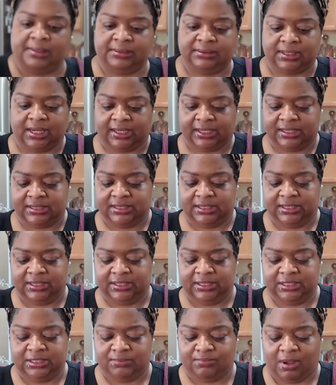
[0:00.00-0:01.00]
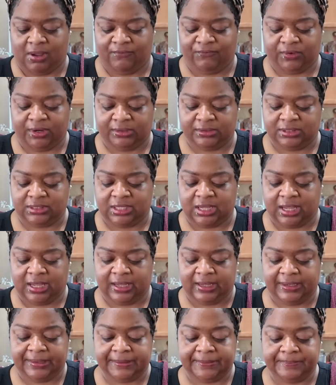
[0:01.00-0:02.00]
like I said, this is my first
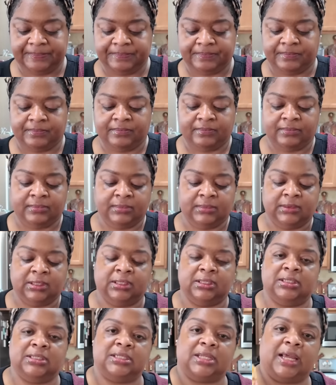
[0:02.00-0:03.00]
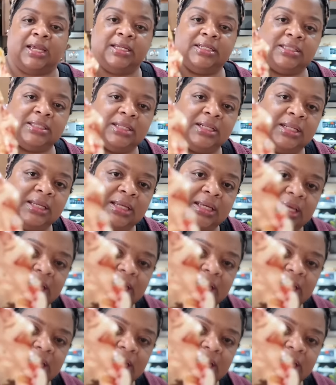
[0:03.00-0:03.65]
time tasting it